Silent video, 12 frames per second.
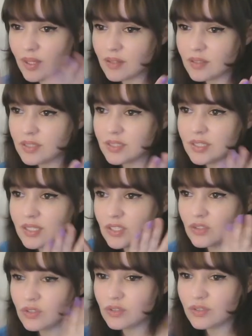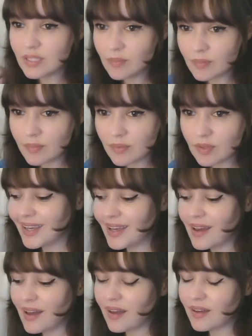This is such a dream.
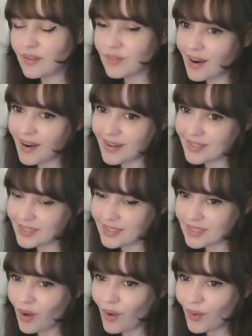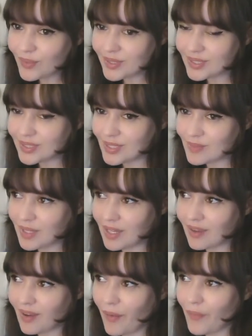Every artist always dreaming
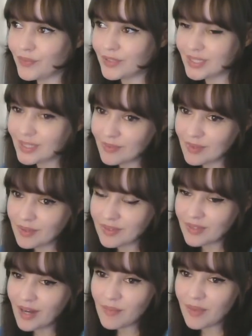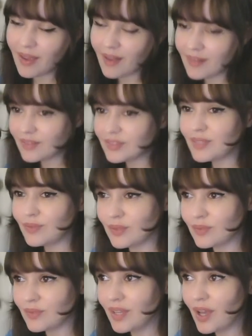of receiving Grammy and not even
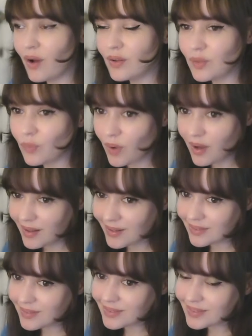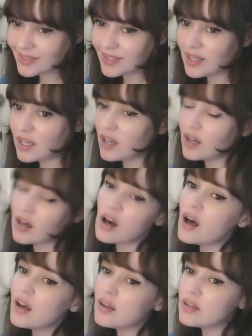only one.
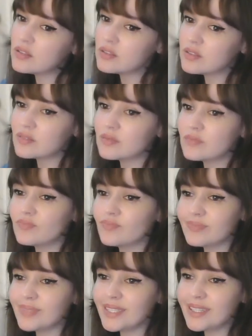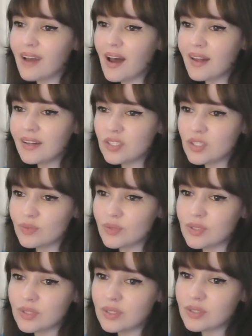And Billie Eilish was
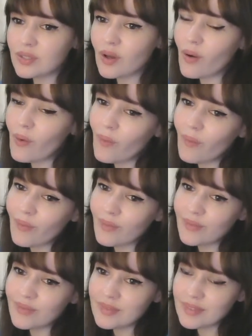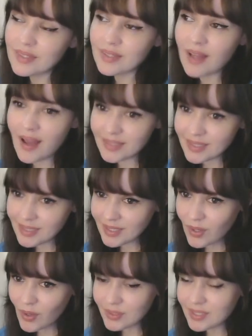so nice
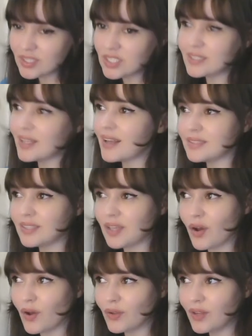girl, such a nice girl.